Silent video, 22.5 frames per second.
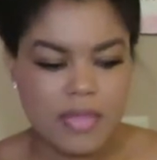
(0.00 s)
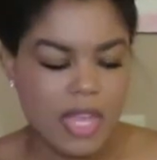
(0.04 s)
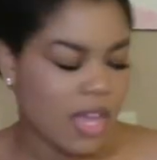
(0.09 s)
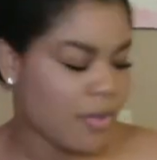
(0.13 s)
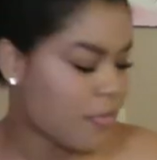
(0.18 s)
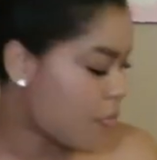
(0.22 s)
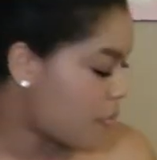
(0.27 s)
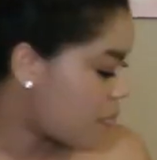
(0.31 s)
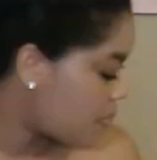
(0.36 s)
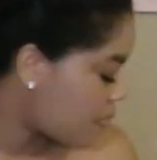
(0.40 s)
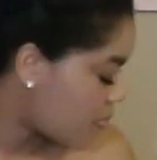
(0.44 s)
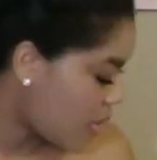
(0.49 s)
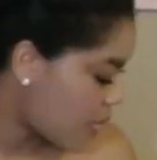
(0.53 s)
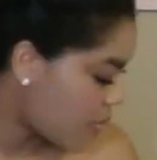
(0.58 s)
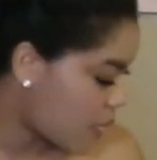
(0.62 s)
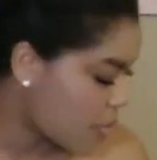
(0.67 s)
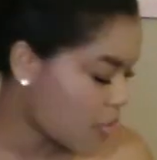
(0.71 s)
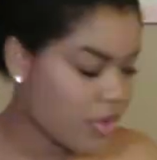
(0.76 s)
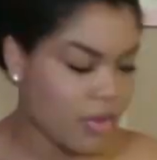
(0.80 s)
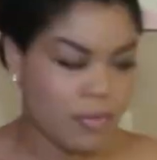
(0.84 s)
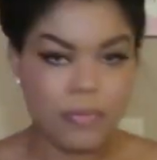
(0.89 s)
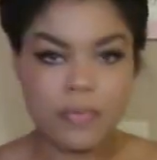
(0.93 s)
If
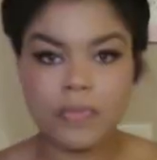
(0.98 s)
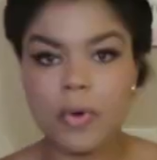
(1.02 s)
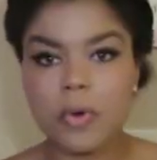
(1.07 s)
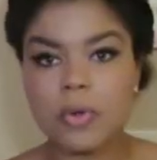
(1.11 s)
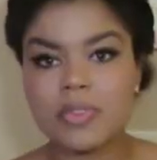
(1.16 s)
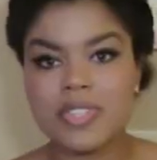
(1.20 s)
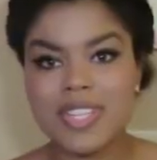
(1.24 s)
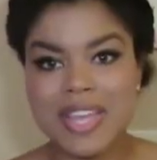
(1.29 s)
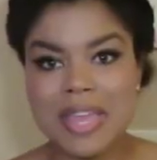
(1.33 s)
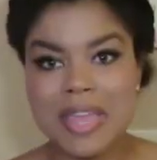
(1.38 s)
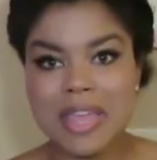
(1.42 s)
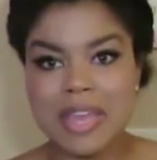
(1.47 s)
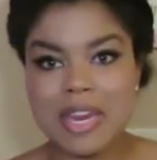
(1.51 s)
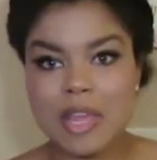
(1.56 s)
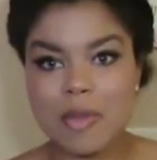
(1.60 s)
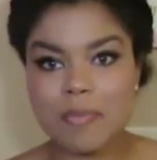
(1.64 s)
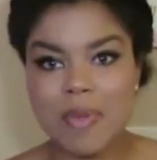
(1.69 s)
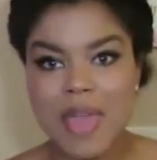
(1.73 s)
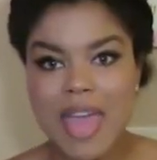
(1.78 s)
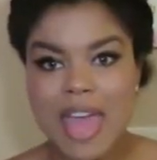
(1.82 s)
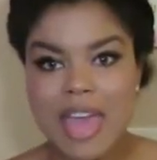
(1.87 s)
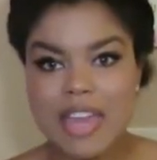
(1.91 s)
you can fold a
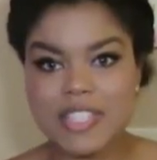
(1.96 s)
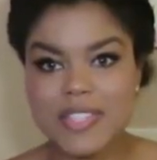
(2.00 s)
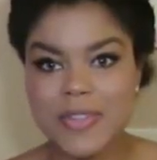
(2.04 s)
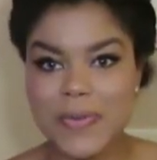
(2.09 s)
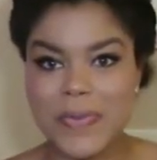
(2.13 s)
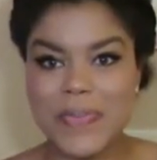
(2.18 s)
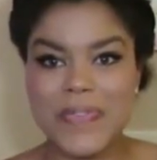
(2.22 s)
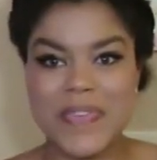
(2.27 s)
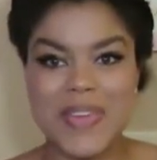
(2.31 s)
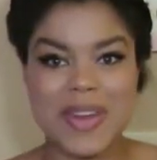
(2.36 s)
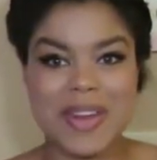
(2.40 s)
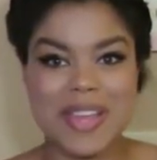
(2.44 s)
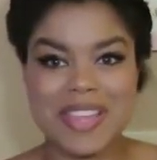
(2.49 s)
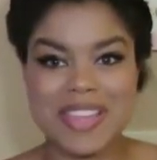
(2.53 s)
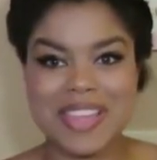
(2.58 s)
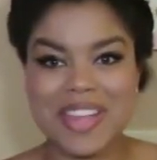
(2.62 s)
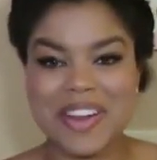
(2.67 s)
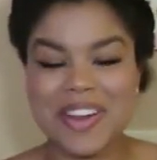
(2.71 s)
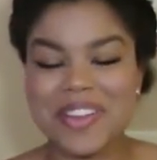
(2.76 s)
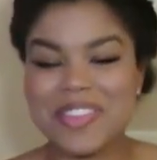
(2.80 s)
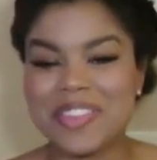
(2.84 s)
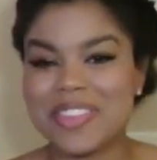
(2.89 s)
heating pad to fit in
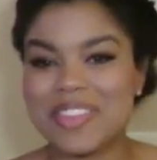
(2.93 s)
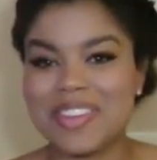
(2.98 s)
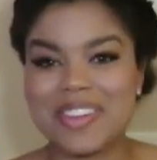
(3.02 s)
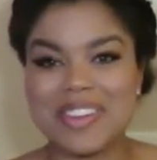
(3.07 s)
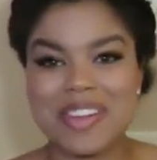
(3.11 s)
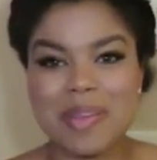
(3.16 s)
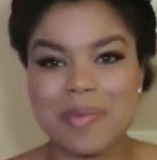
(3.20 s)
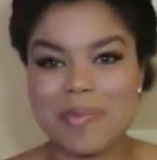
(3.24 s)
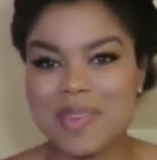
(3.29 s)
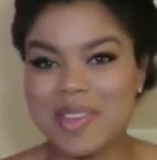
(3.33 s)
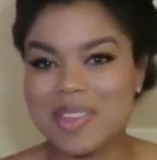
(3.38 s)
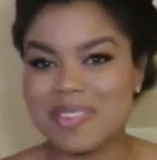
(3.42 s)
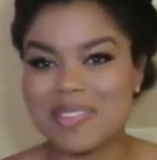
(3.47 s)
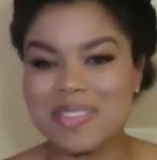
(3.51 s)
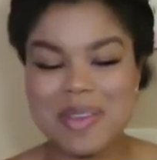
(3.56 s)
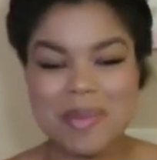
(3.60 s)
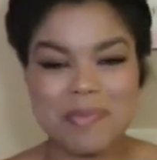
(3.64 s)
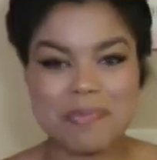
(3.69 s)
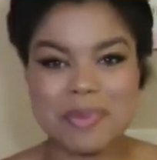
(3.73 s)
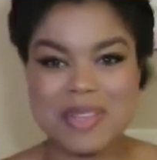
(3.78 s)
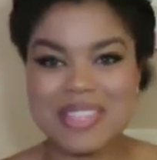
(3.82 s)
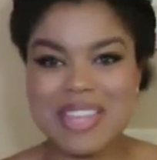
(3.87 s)
there, then I mean,
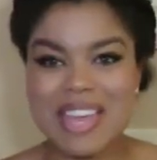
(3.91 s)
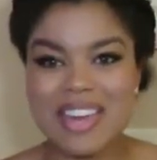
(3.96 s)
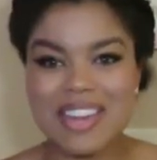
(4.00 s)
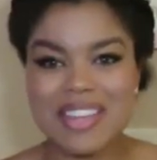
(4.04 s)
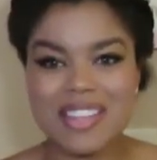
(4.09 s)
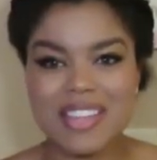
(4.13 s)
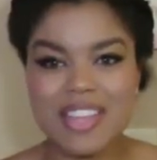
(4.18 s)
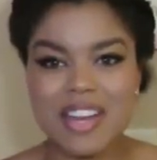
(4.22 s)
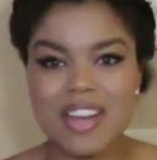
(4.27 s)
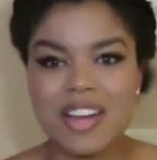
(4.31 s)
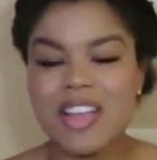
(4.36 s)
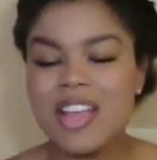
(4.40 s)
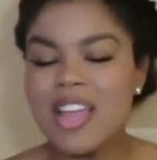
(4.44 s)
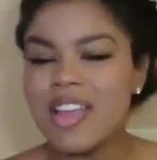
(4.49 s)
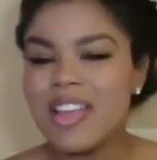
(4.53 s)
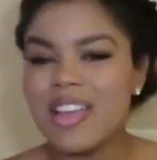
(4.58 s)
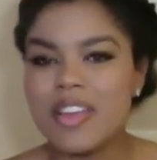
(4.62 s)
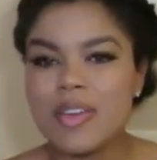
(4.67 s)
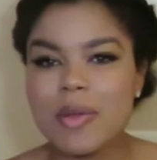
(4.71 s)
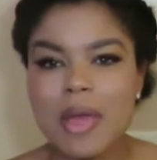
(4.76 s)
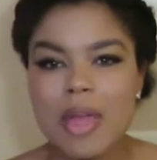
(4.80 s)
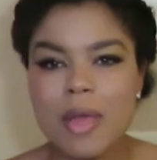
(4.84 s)
put that in there.
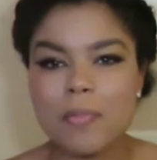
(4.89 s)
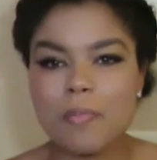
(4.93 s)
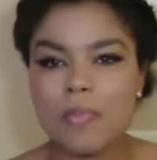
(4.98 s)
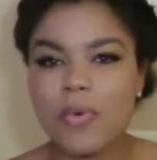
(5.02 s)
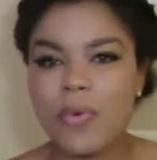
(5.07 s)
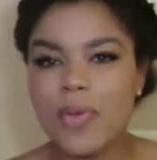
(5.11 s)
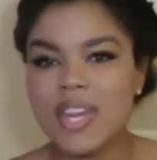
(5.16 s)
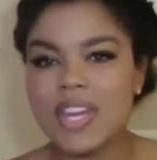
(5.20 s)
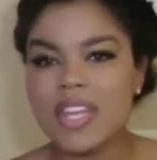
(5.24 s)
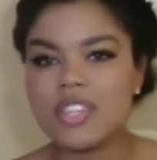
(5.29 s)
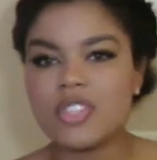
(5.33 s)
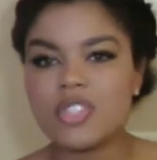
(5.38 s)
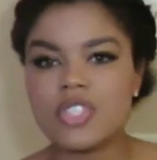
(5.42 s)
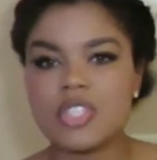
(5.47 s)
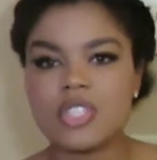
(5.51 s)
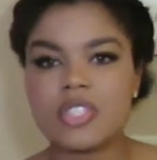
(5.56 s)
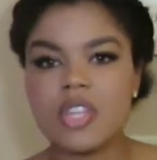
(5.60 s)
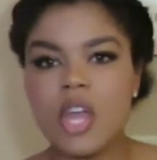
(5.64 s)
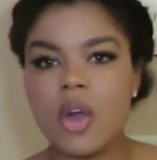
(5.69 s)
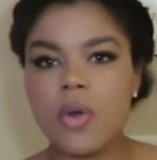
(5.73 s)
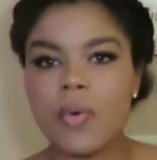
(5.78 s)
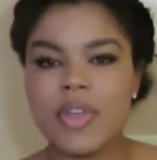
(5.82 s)
Point is,
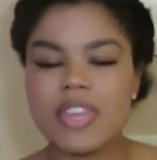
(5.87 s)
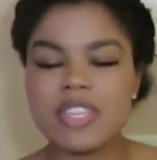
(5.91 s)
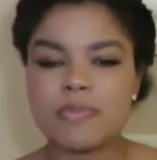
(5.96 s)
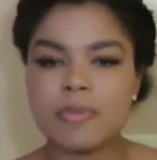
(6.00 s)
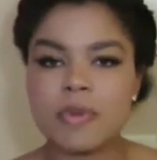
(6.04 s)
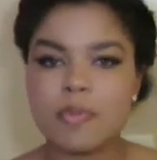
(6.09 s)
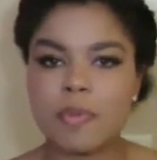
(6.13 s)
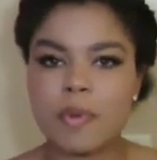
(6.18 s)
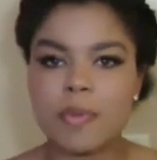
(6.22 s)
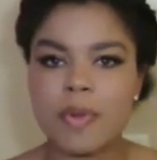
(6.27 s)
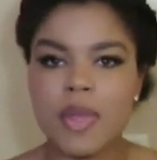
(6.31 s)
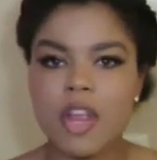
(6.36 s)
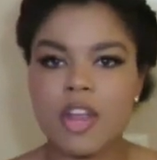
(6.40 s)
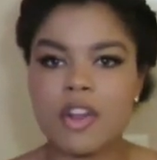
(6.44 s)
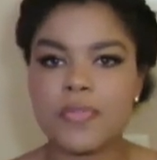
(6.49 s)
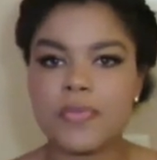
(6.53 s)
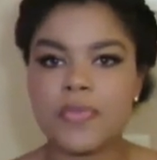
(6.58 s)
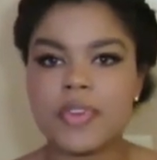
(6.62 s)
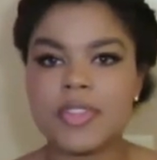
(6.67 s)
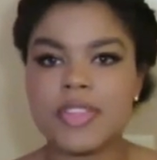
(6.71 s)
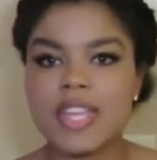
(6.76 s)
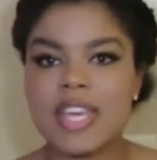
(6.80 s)
just always be
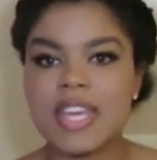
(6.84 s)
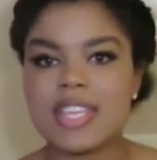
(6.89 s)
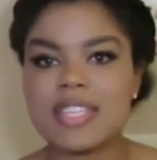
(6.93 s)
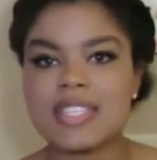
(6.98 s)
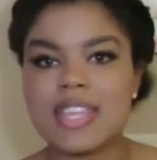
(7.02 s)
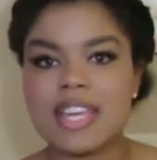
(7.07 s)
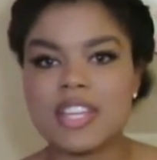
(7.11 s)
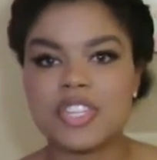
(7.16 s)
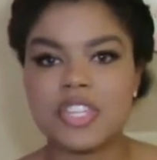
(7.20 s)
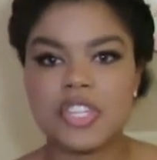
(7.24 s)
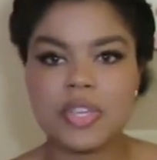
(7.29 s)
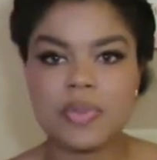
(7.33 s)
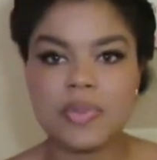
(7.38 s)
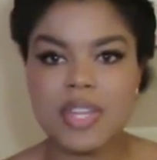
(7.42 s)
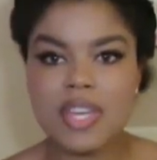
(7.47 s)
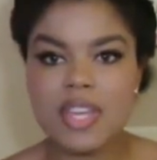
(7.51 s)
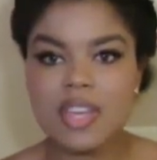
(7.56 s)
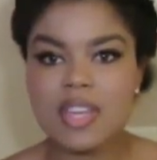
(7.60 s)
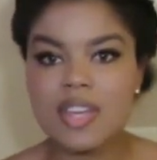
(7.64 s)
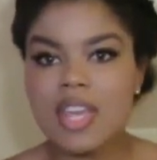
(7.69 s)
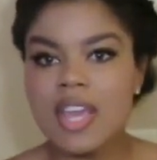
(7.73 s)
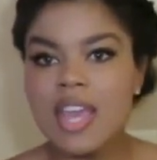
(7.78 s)
prepared for things that you
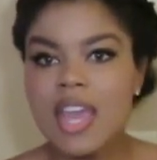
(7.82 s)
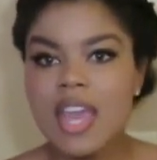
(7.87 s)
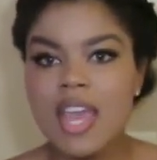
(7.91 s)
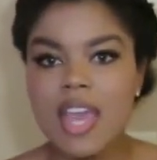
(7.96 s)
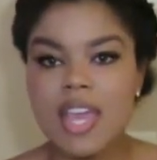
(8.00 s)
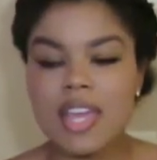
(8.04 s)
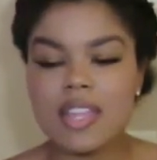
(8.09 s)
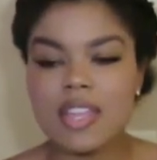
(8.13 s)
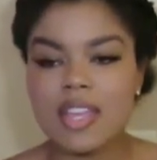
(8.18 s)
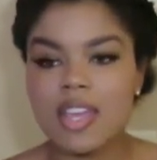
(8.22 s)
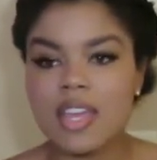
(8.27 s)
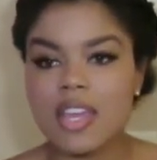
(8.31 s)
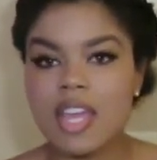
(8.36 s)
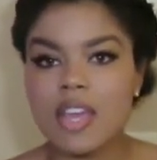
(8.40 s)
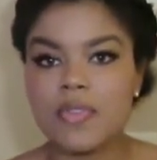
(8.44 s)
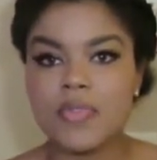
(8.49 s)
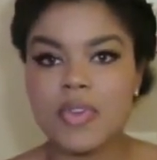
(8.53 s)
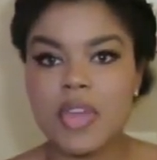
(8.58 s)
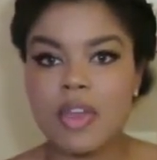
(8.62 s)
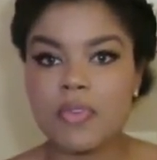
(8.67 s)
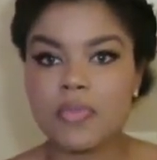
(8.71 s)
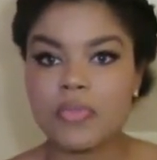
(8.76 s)
need. And then
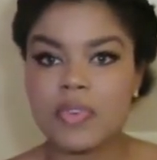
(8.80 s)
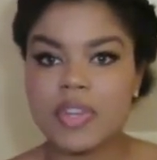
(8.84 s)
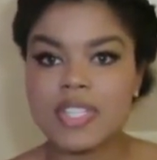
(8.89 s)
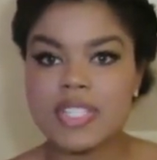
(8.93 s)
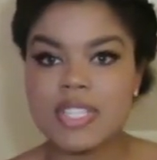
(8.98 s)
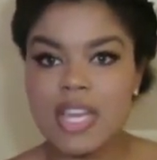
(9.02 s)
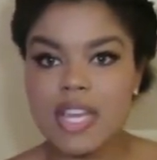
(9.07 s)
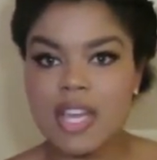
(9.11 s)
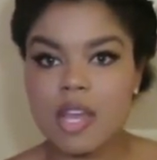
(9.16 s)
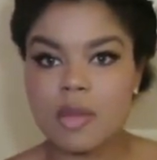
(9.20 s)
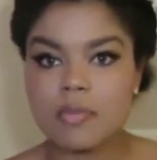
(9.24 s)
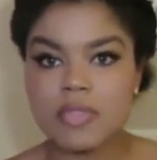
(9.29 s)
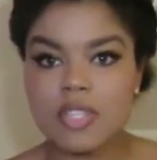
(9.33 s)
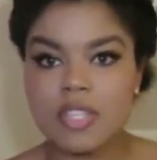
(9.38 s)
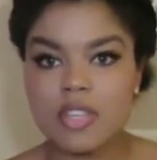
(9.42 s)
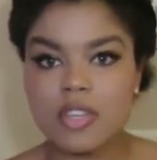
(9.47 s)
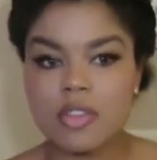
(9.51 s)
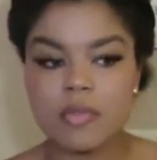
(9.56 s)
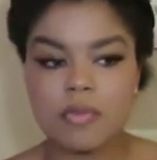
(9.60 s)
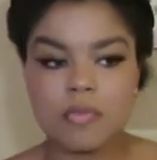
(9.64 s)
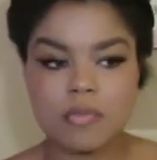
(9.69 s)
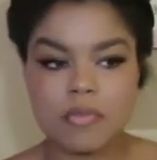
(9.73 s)
if you have friends that come to
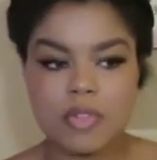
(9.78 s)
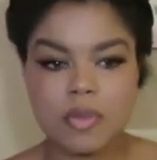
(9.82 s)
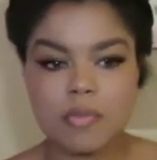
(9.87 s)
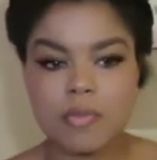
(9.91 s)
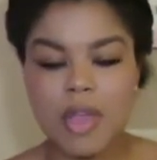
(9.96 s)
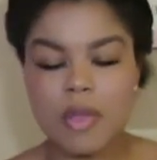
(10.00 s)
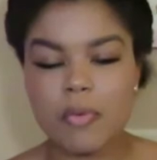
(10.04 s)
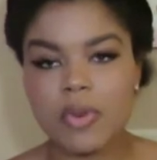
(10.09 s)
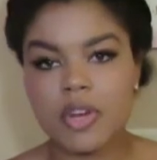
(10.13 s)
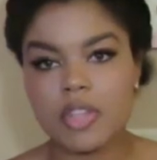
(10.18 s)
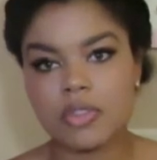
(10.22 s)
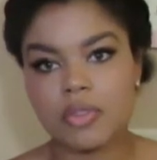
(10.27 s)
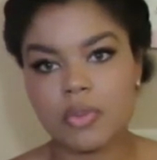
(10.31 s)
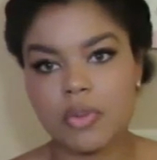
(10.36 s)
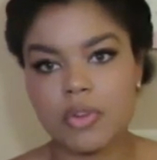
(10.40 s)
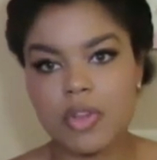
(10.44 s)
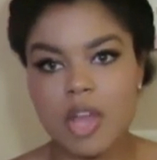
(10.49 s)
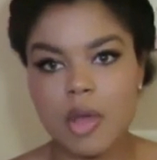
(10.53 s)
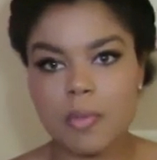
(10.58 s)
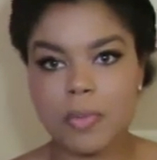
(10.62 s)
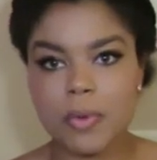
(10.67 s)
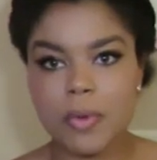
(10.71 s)
you, you might want to
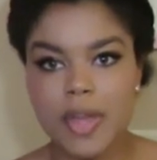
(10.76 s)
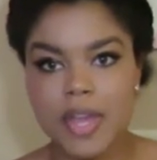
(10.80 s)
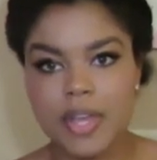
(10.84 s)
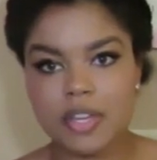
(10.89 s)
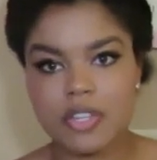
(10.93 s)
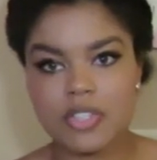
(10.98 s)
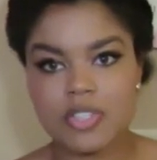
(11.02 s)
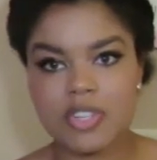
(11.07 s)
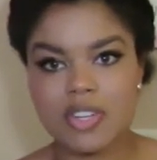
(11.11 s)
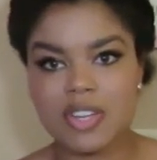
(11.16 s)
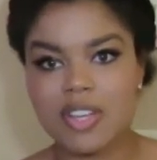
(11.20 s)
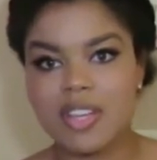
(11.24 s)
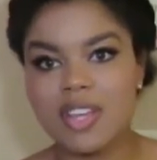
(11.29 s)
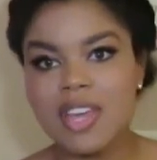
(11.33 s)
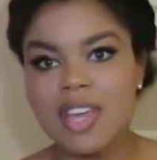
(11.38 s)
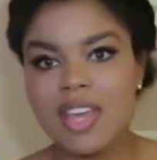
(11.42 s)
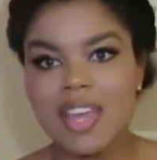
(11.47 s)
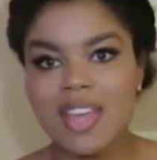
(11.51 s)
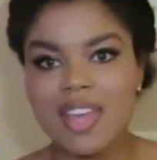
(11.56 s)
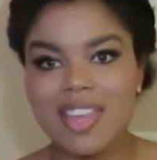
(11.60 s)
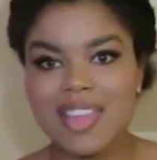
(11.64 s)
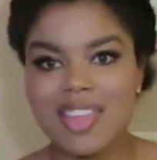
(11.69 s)
throw a couple extra
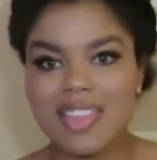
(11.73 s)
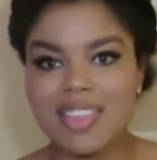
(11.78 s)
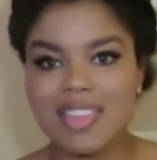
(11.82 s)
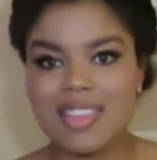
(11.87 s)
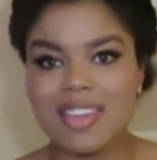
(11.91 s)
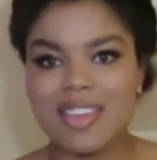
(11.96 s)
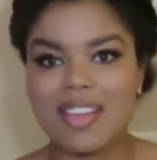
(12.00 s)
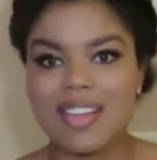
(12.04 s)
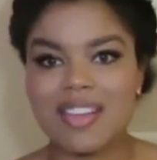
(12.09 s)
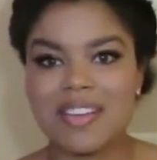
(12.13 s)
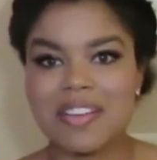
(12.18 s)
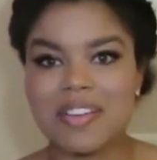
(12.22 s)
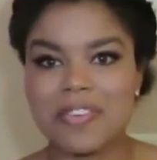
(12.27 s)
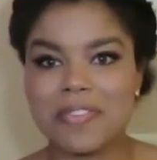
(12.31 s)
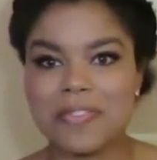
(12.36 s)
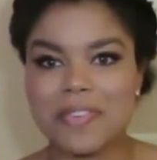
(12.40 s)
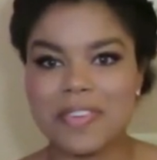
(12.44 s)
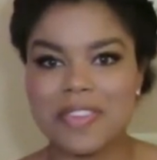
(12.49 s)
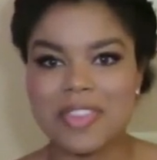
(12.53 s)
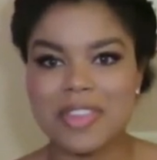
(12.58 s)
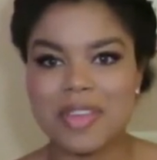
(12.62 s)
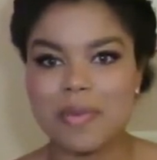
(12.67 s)
in there
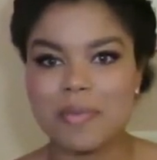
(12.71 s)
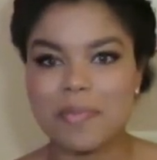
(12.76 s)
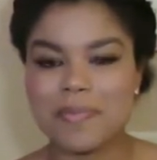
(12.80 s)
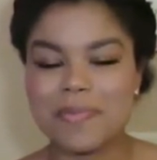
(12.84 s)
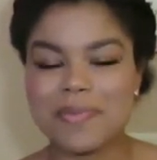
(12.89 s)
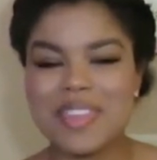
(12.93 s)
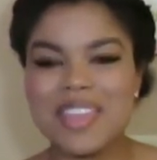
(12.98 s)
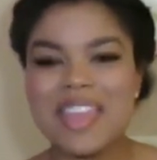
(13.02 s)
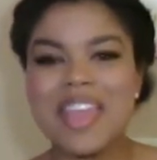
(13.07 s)
for them.